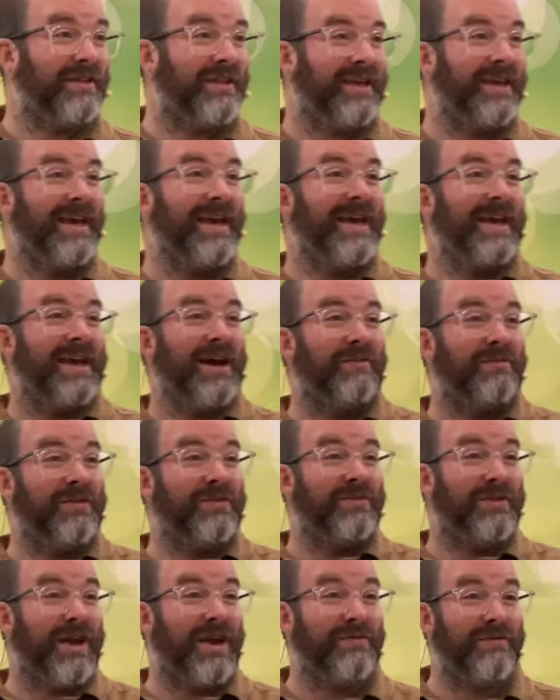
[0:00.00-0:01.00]
They have the
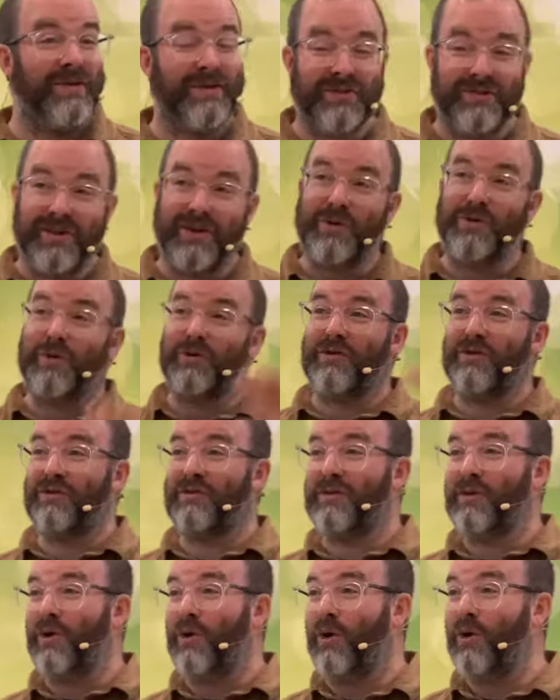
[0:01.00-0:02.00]
service, you go across to
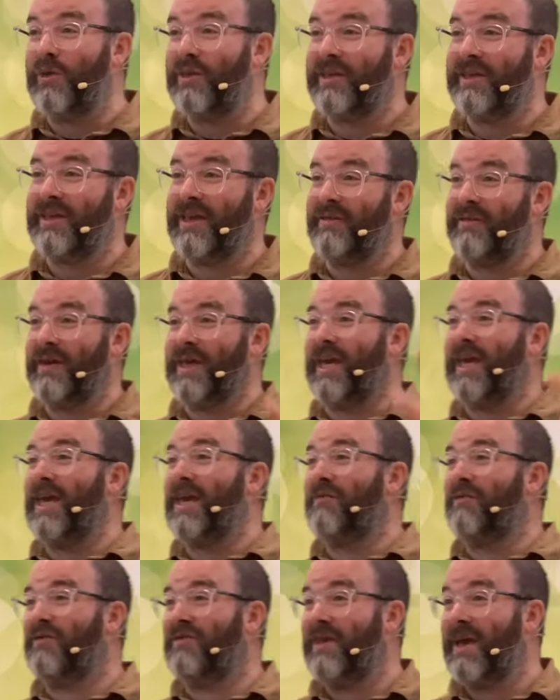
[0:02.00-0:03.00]
the hall, and you have a
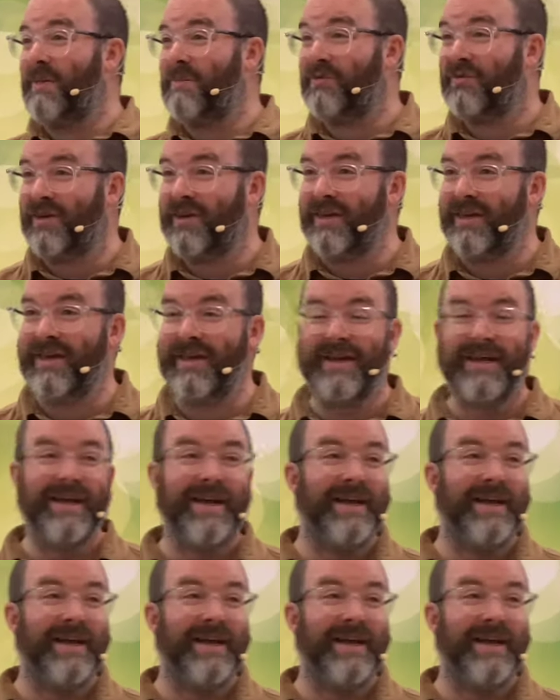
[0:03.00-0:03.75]
cake reception.